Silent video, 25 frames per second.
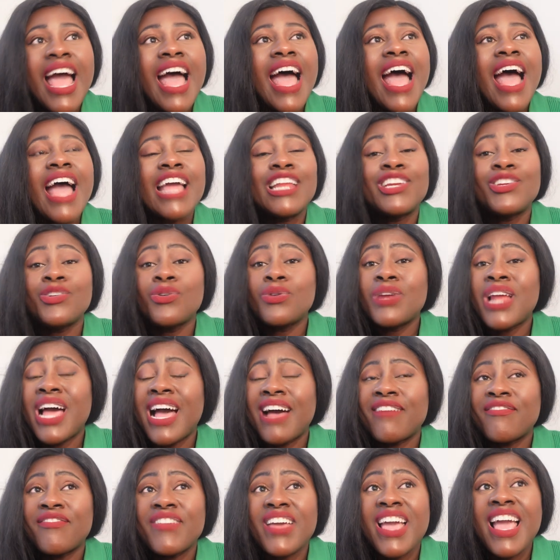I don't
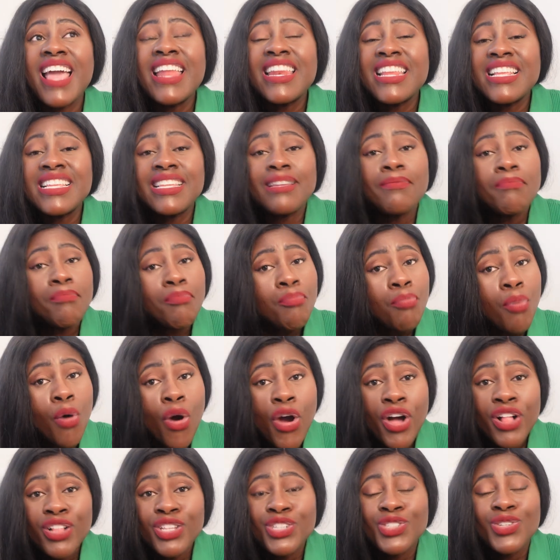have any
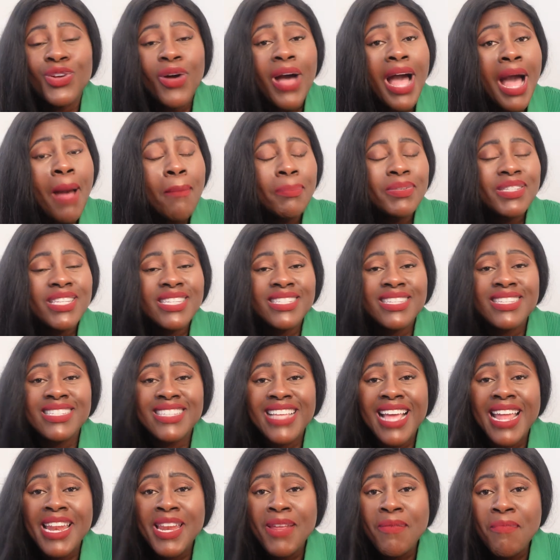boils or abscesses
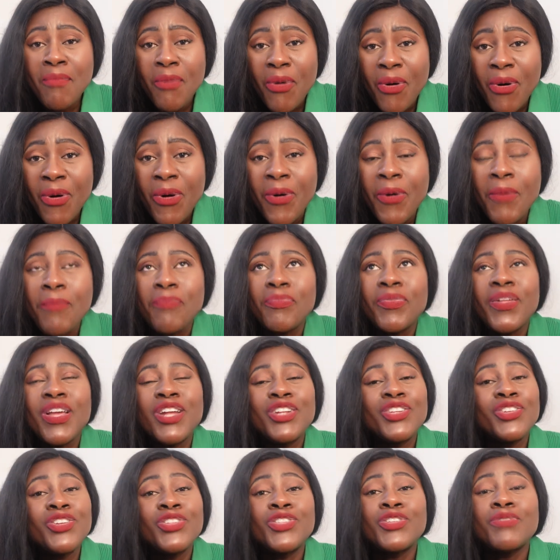anymore
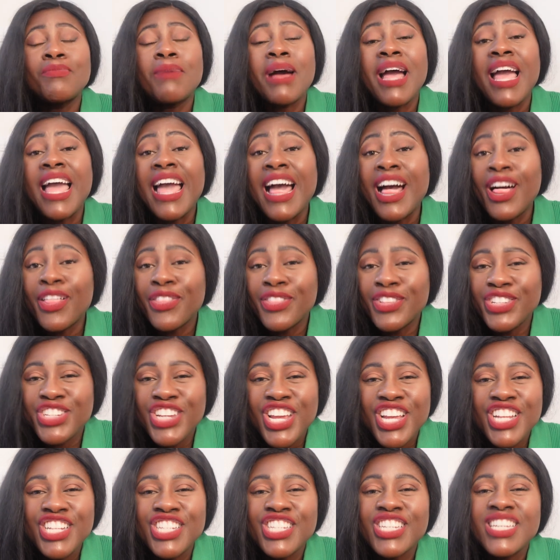due to my health
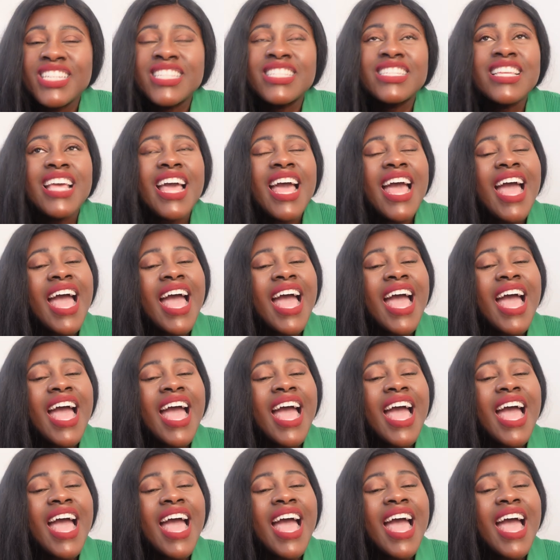changes.